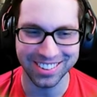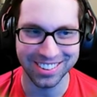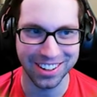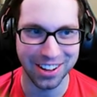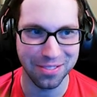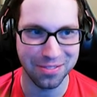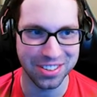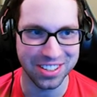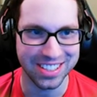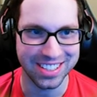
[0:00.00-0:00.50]

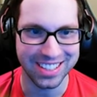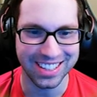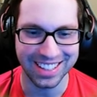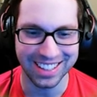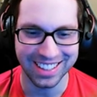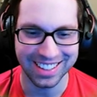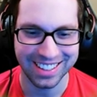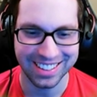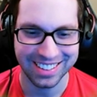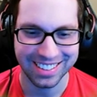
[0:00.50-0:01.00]
love to see
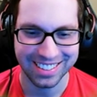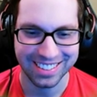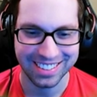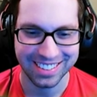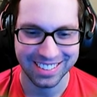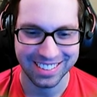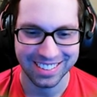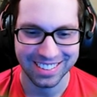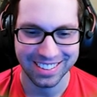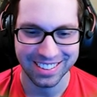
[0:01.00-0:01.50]
it.
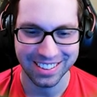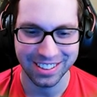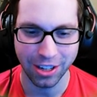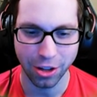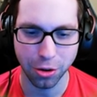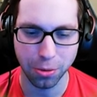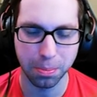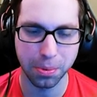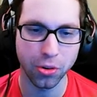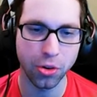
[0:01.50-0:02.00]
Scorecard.
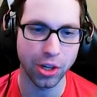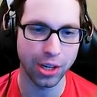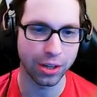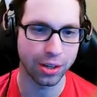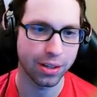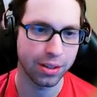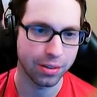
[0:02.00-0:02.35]
Another birdie.